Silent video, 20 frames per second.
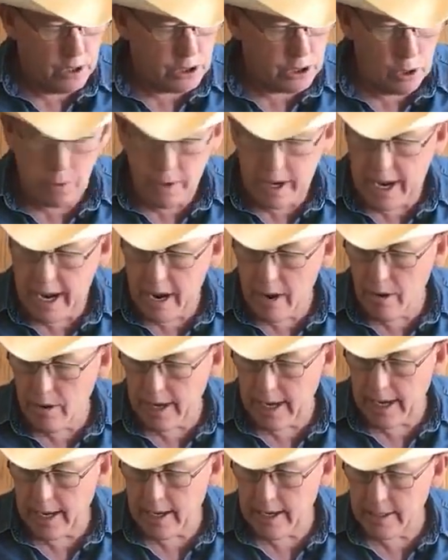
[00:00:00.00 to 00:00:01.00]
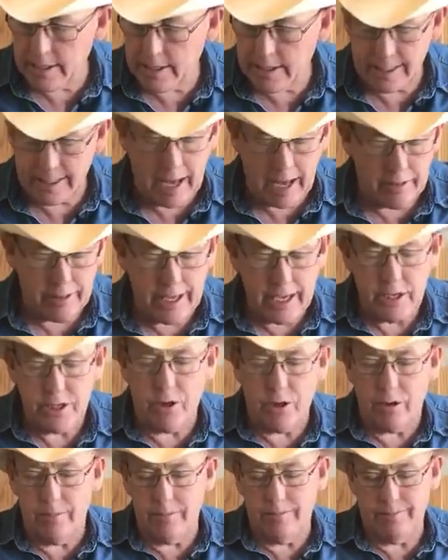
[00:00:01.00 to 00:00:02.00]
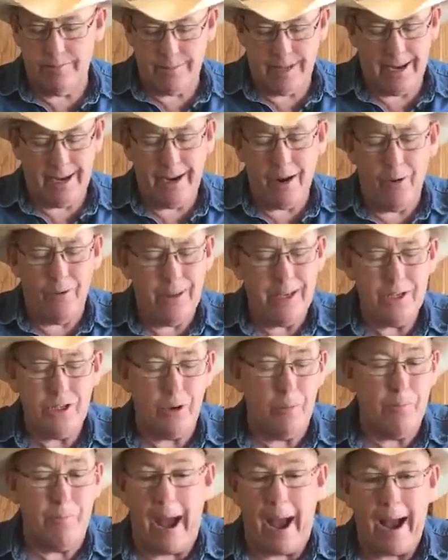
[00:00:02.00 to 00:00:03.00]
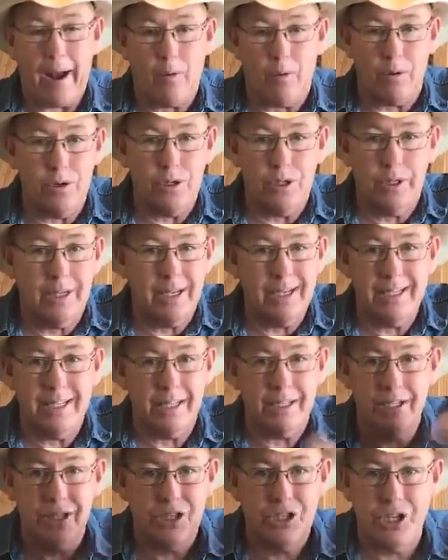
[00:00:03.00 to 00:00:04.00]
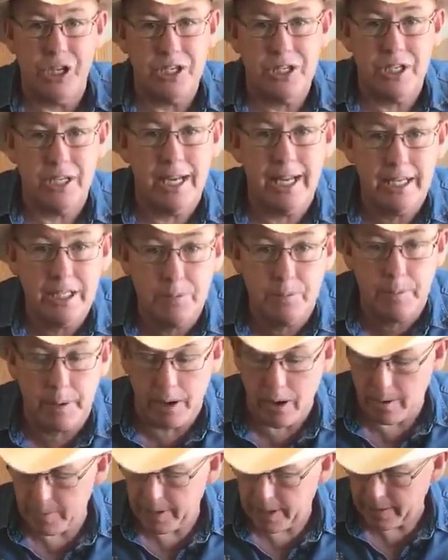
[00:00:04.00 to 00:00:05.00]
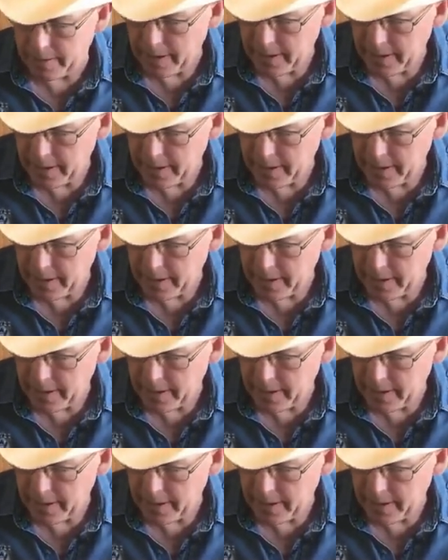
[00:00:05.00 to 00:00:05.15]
So here is, now these are, I know these are backwards because it's just an experiment.